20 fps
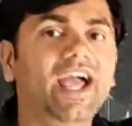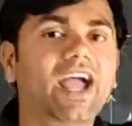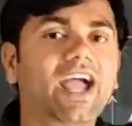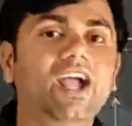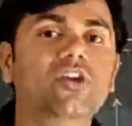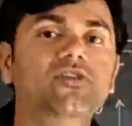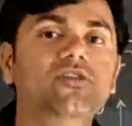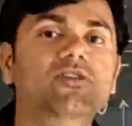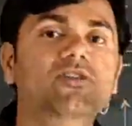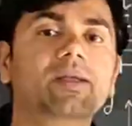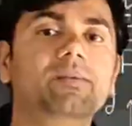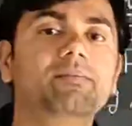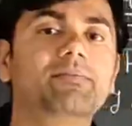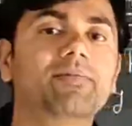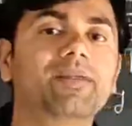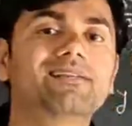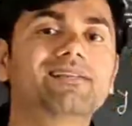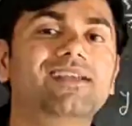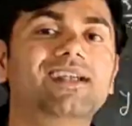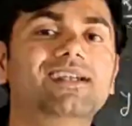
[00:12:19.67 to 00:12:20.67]
and I have to
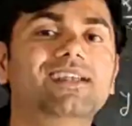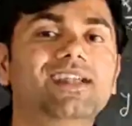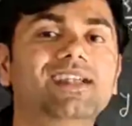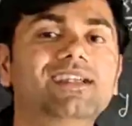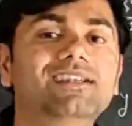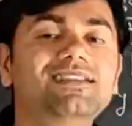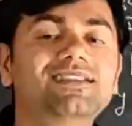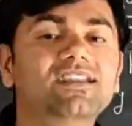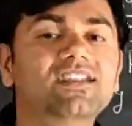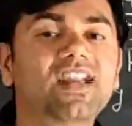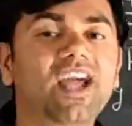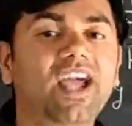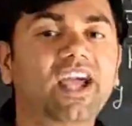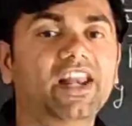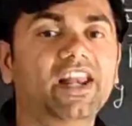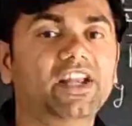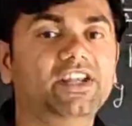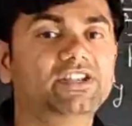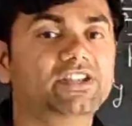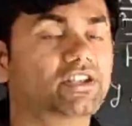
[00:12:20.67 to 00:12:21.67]
represent its
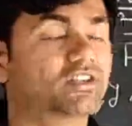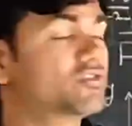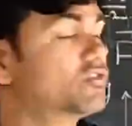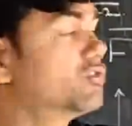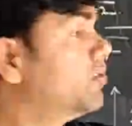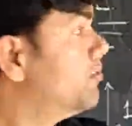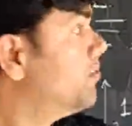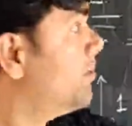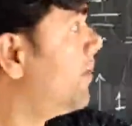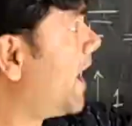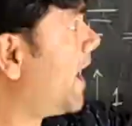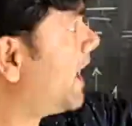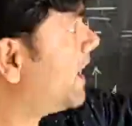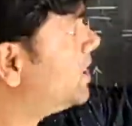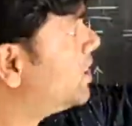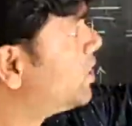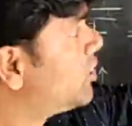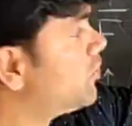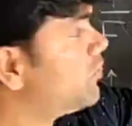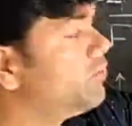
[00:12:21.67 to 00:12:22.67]
direction. So
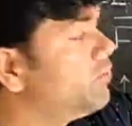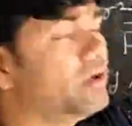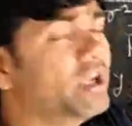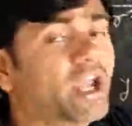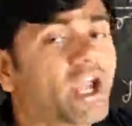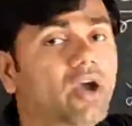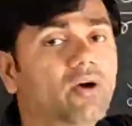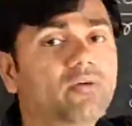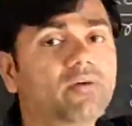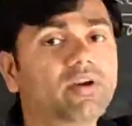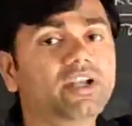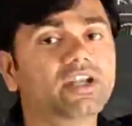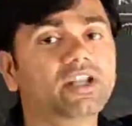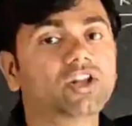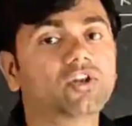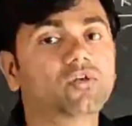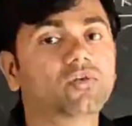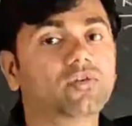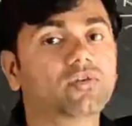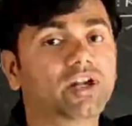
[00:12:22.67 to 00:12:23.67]
magnitude we have
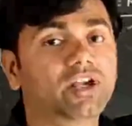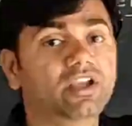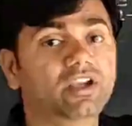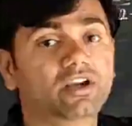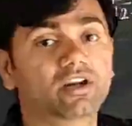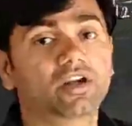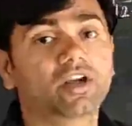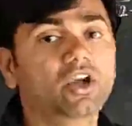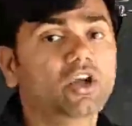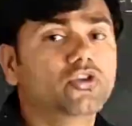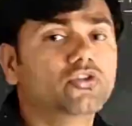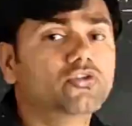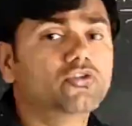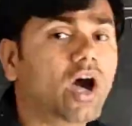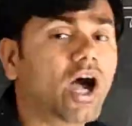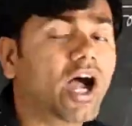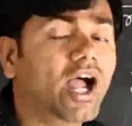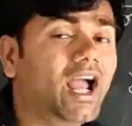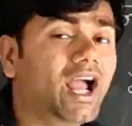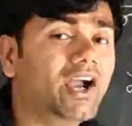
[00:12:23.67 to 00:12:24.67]
written over here.
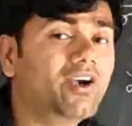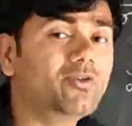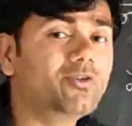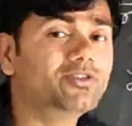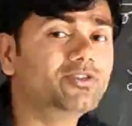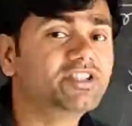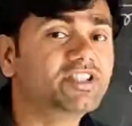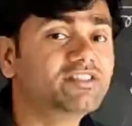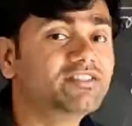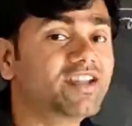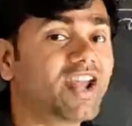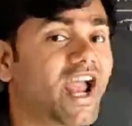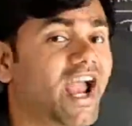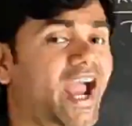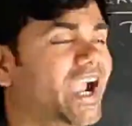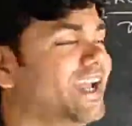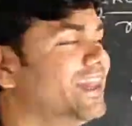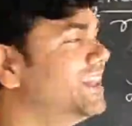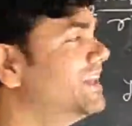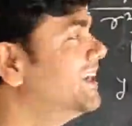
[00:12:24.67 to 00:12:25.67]
So I have to just
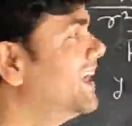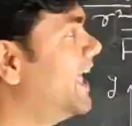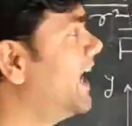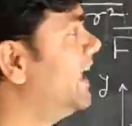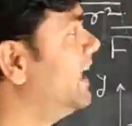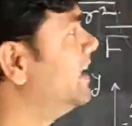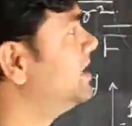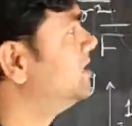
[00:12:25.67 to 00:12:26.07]
add the